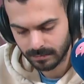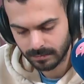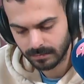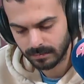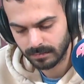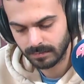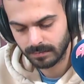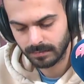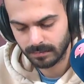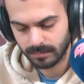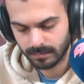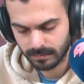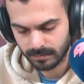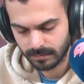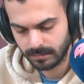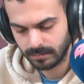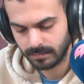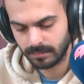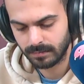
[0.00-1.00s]
Kim
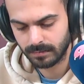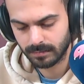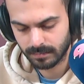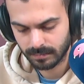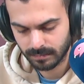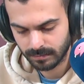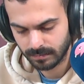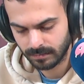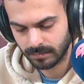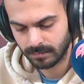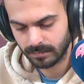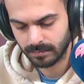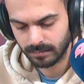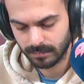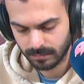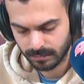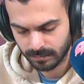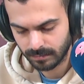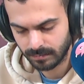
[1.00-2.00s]
Jong. Uh, uh,
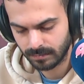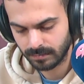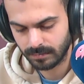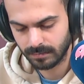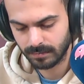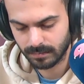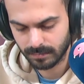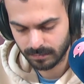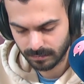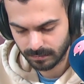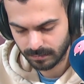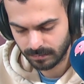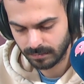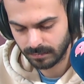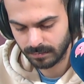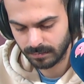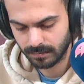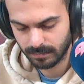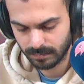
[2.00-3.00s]
and what we're saying is that
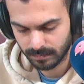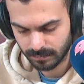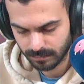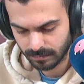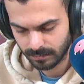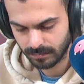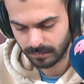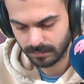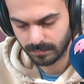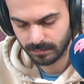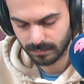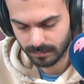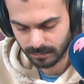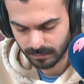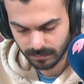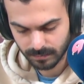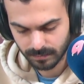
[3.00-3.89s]
they are